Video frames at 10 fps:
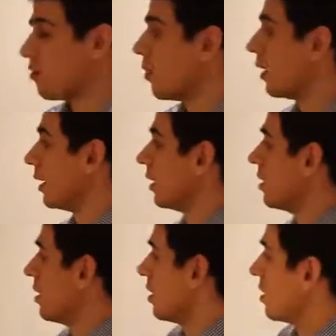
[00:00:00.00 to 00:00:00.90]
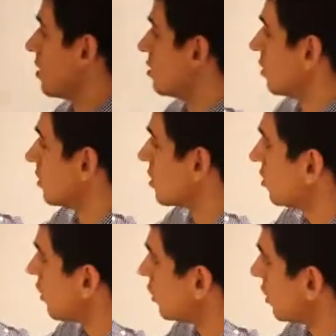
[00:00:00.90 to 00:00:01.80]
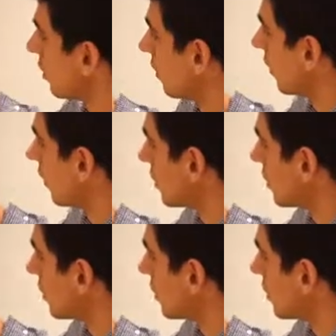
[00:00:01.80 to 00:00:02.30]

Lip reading: money. And this is our discretionary